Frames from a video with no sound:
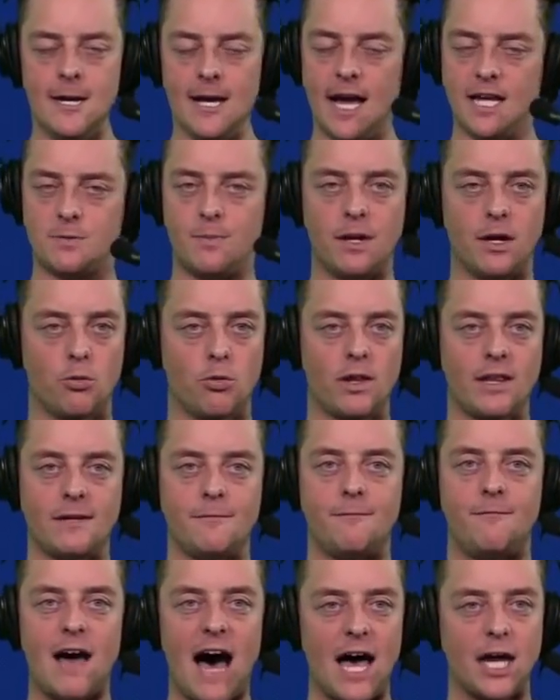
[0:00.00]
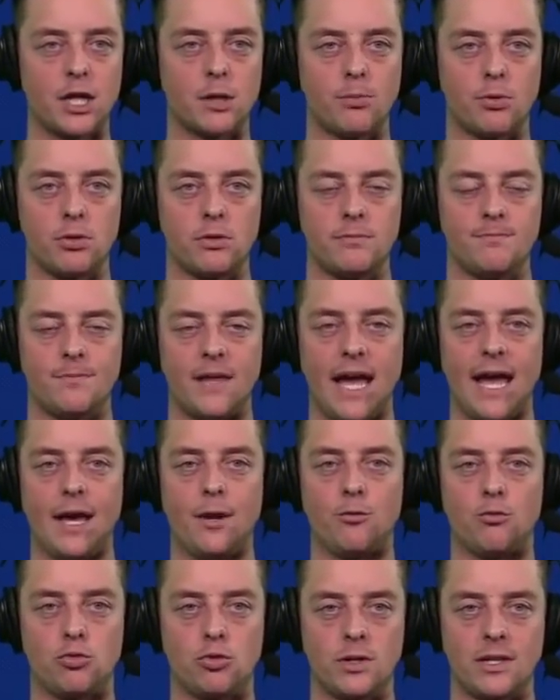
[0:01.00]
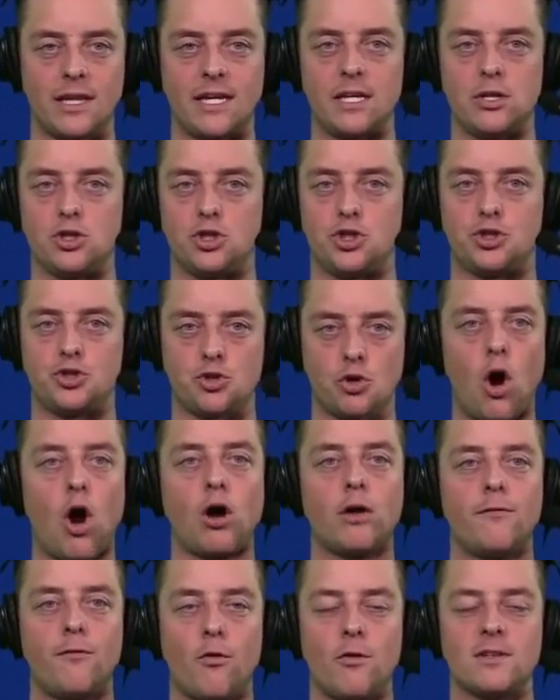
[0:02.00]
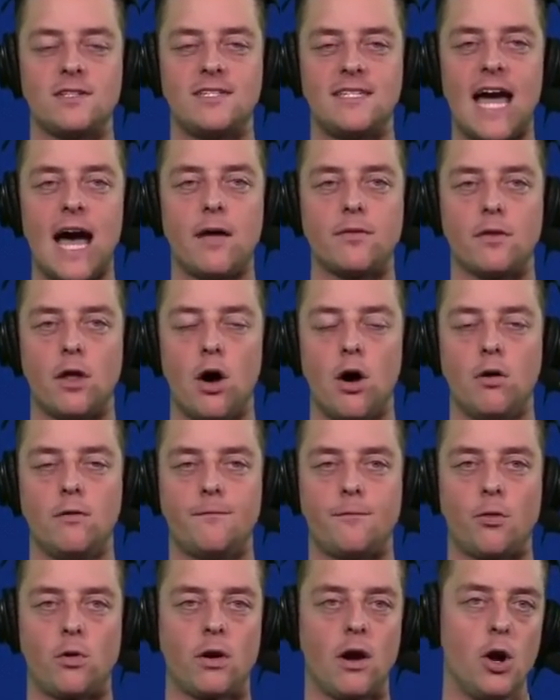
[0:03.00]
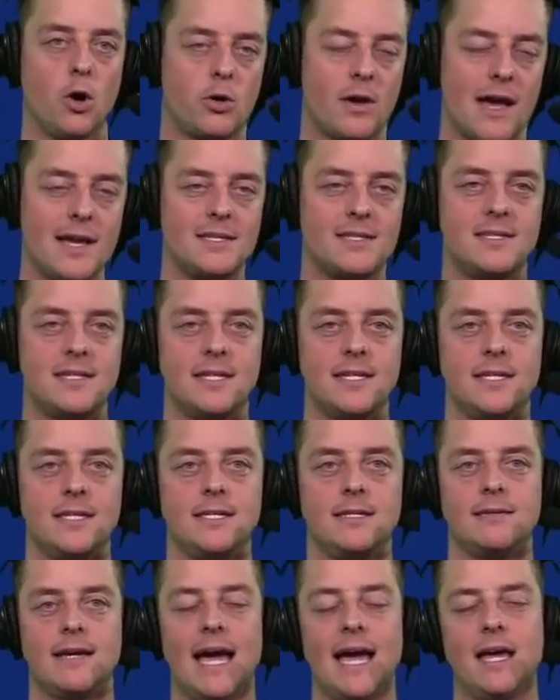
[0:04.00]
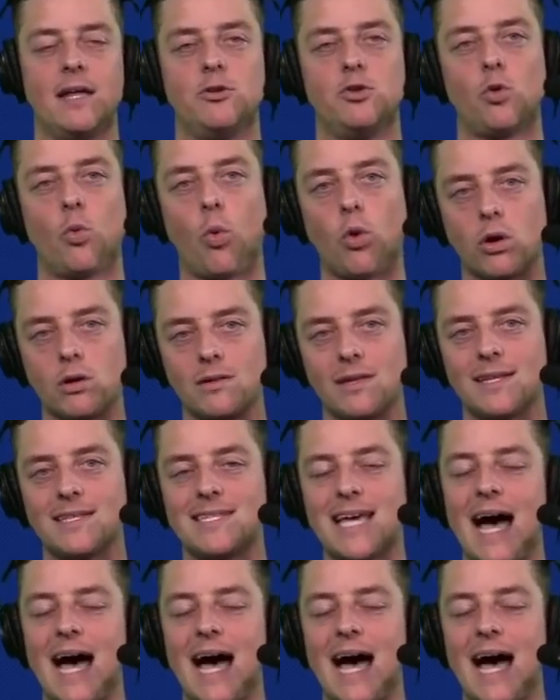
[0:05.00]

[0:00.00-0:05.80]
has been a really valuable and really strong force down low for OKC and New Orleans.